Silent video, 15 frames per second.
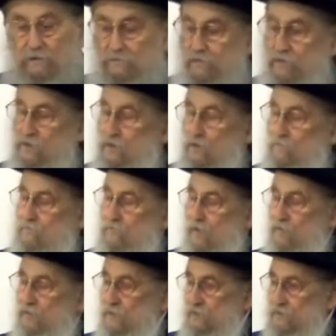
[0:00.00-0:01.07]
three
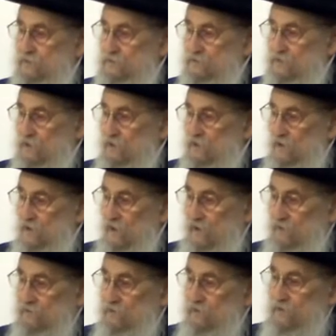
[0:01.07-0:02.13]
components,
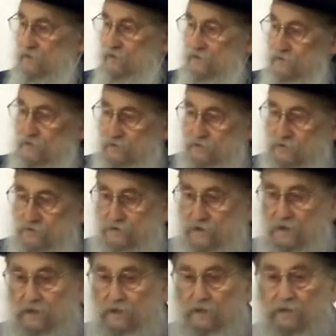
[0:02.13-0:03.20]
or three conditions
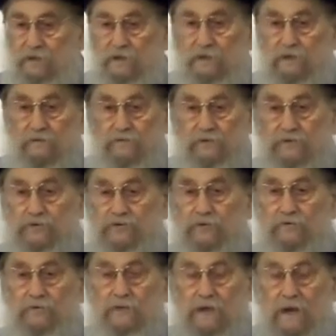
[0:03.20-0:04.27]
that are needed for
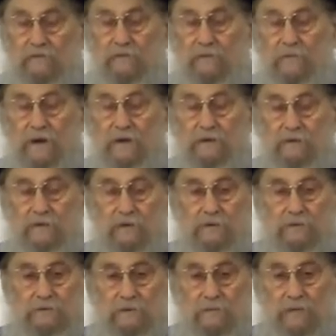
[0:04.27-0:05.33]
Teshuva, and everybody
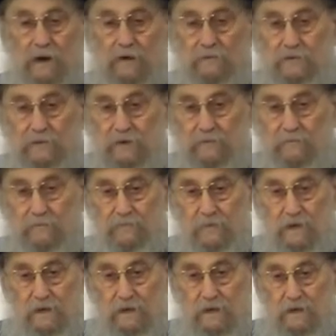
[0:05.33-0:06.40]
knows about them.
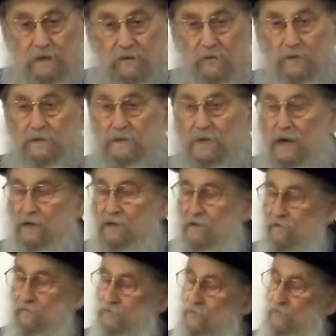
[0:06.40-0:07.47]
What kind
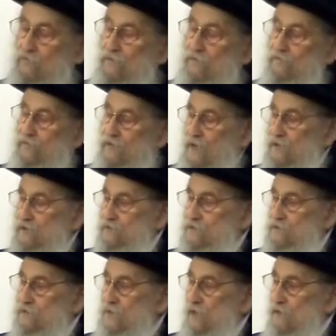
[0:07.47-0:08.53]
of new
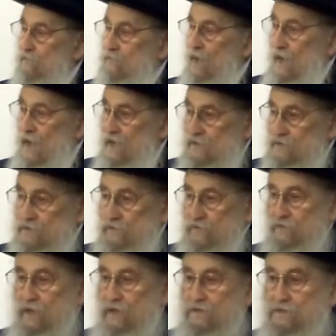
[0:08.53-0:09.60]
reflections can we add
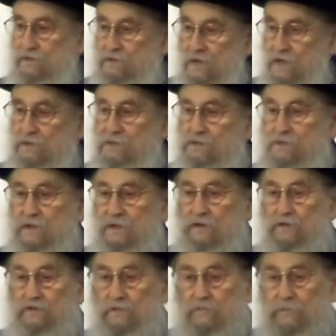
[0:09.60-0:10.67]
so that it's
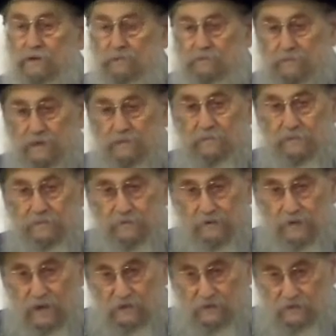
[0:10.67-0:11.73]
necessary to bring people
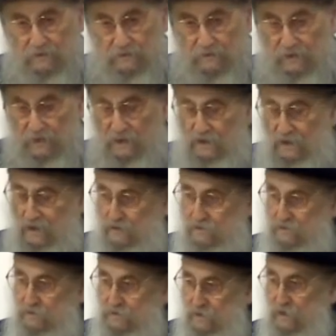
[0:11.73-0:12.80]
together and
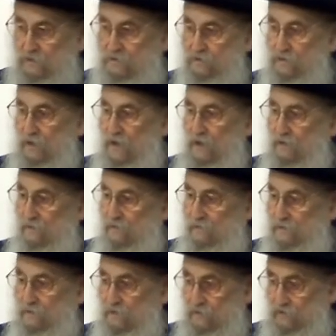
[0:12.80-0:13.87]
discuss together
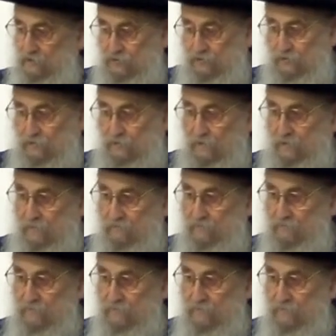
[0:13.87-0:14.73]
with Teshuva?